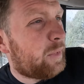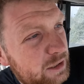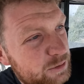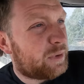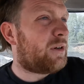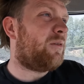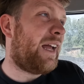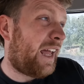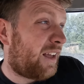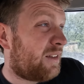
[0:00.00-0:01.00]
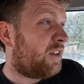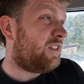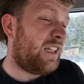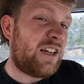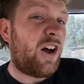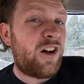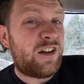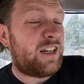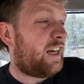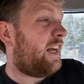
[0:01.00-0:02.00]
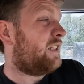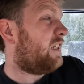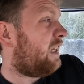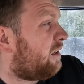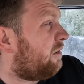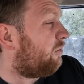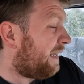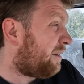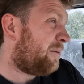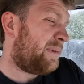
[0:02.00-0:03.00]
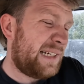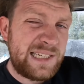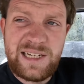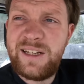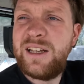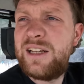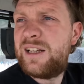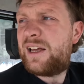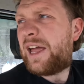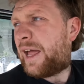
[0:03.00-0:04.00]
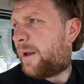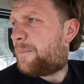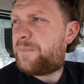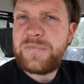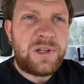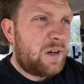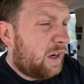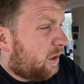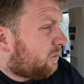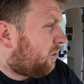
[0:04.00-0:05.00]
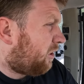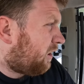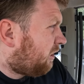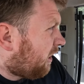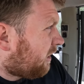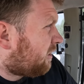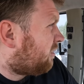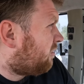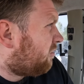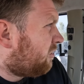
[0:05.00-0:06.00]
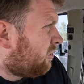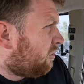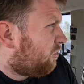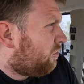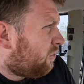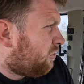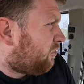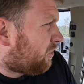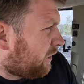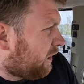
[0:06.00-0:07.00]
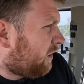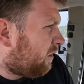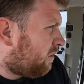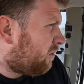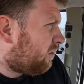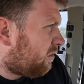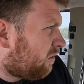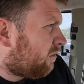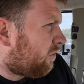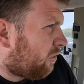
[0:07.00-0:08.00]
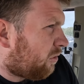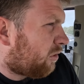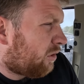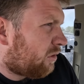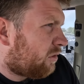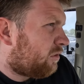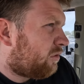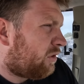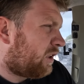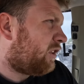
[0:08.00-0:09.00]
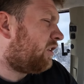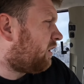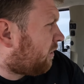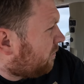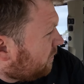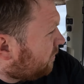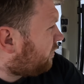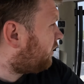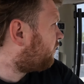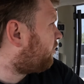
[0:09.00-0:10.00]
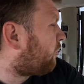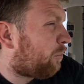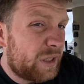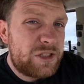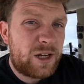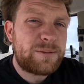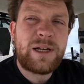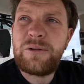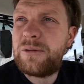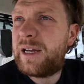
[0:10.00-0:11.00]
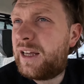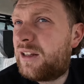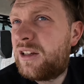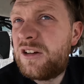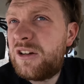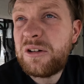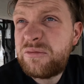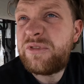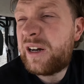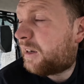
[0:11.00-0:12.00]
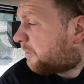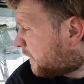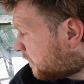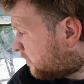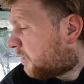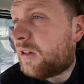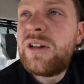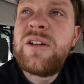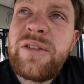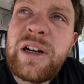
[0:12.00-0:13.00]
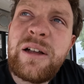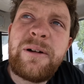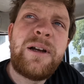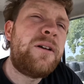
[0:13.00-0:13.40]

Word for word: and mill has been away near all the last week, week really. Um, done a lot of rolling, gosh, three, four, geez, no, was it three or four big jobs out of the way, or fairly well. fairly well